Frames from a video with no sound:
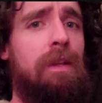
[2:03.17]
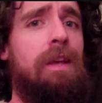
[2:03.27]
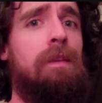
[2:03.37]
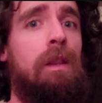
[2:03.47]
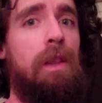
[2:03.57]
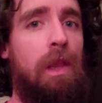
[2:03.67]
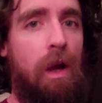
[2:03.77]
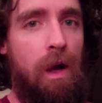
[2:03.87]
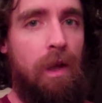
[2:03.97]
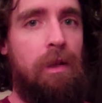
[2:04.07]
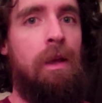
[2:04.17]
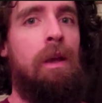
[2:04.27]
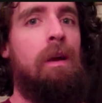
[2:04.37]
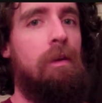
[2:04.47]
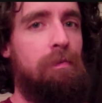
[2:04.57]
It takes a lot
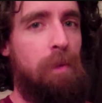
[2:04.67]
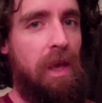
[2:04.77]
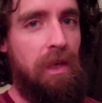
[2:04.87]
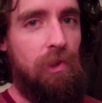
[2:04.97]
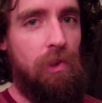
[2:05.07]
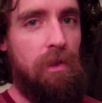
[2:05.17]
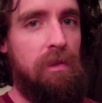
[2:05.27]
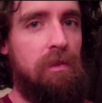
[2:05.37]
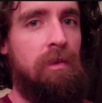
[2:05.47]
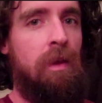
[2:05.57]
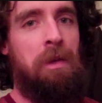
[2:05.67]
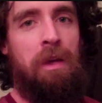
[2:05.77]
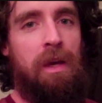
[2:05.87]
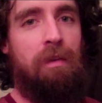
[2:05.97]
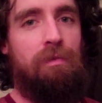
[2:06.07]
of patience.
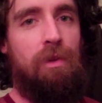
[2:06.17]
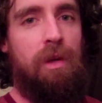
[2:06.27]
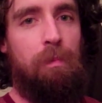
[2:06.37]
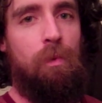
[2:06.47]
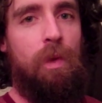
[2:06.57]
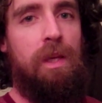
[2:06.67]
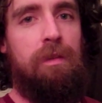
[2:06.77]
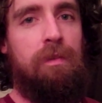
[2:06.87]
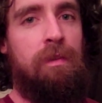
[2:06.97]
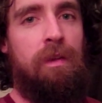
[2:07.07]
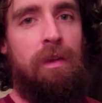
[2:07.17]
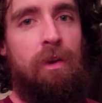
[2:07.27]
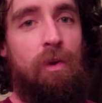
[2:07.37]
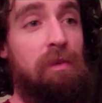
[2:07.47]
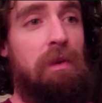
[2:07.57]
After a couple weeks
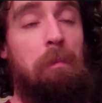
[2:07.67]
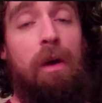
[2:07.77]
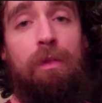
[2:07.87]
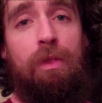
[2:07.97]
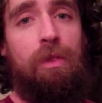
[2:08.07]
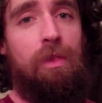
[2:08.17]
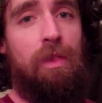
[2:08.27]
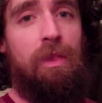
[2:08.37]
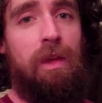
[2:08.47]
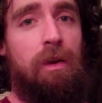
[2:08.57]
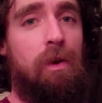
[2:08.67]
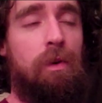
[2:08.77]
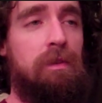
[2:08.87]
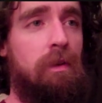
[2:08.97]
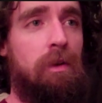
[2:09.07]
or even a month, they think, oh,
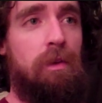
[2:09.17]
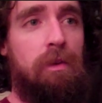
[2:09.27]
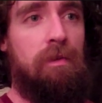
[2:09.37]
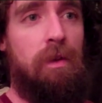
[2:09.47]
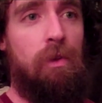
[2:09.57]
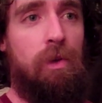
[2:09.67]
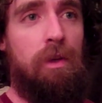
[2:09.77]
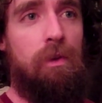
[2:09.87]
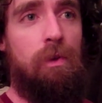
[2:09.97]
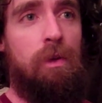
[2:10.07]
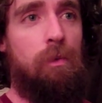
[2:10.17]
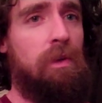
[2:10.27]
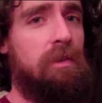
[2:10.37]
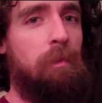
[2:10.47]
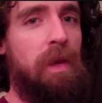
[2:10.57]
it's not looking too good.
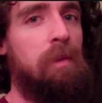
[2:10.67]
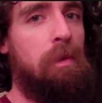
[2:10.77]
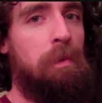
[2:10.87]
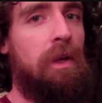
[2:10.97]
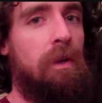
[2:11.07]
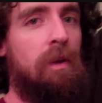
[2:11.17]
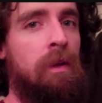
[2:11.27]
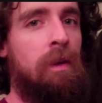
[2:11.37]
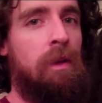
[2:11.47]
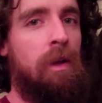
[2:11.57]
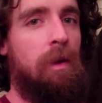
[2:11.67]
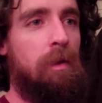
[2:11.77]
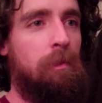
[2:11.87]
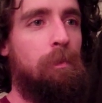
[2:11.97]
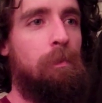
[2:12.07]
Well, it's a baby beard.
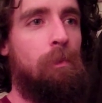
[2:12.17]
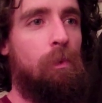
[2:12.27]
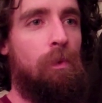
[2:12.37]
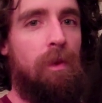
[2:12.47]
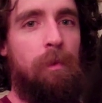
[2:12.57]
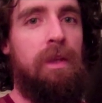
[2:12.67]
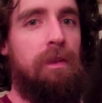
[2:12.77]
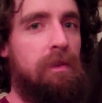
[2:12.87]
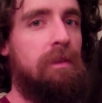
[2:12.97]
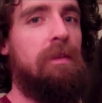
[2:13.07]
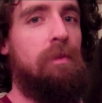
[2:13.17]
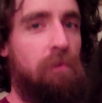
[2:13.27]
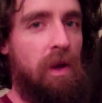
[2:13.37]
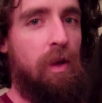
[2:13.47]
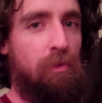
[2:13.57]
I mean, this is
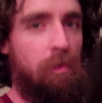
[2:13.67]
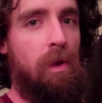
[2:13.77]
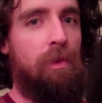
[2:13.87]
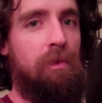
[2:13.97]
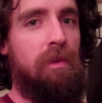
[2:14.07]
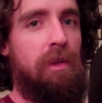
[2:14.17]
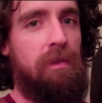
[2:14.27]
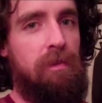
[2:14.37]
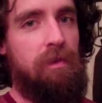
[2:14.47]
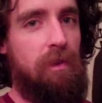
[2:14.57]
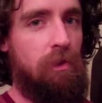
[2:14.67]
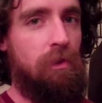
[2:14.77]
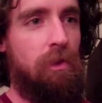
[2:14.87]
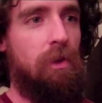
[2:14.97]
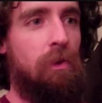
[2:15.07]
5 months, and it's still,
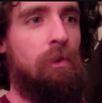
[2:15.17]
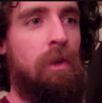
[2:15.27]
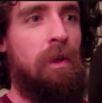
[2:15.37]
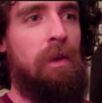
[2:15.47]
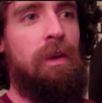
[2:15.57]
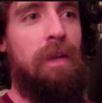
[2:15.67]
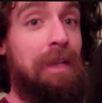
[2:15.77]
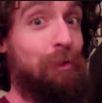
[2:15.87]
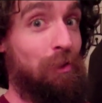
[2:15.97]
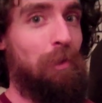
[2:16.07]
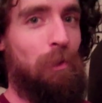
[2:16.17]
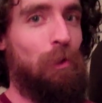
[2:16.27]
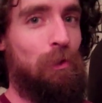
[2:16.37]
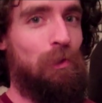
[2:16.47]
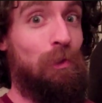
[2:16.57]
in some
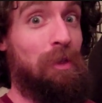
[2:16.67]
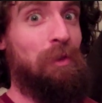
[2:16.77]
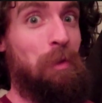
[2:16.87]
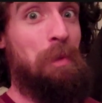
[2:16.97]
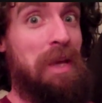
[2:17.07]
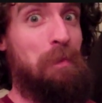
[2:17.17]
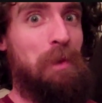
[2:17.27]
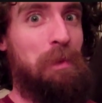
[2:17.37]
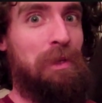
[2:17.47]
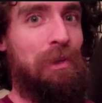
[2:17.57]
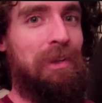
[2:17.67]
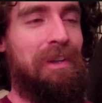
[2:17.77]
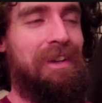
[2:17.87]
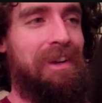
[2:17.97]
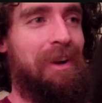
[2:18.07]
cultures, it's a baby beard.